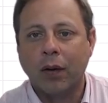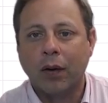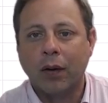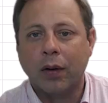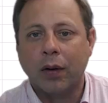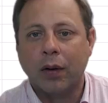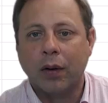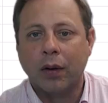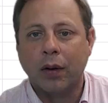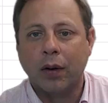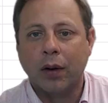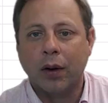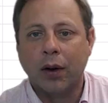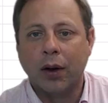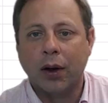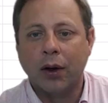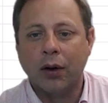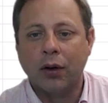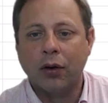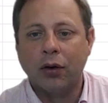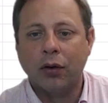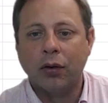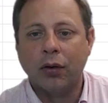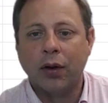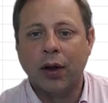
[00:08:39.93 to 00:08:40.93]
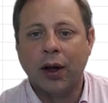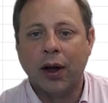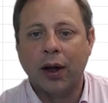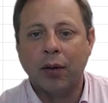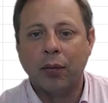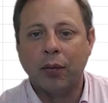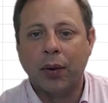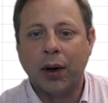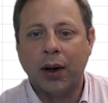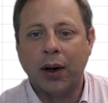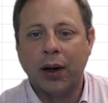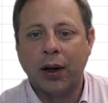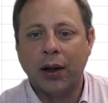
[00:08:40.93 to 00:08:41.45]
And I do that
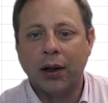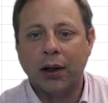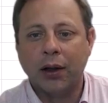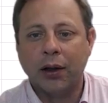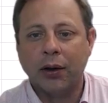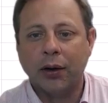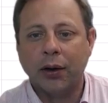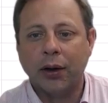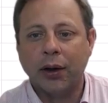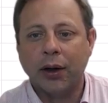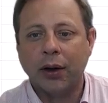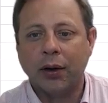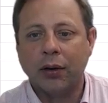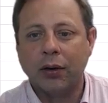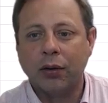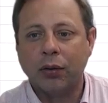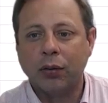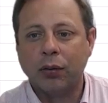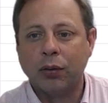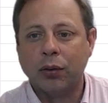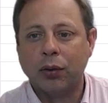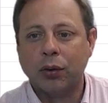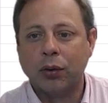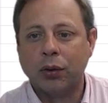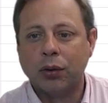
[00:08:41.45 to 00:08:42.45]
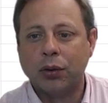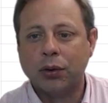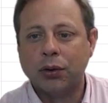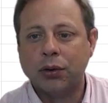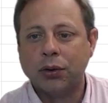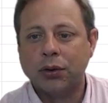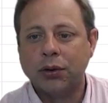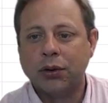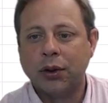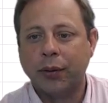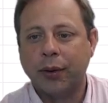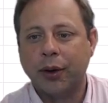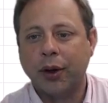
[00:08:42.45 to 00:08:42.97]
by clearing out the rules.
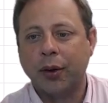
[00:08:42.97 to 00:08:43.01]
There we go.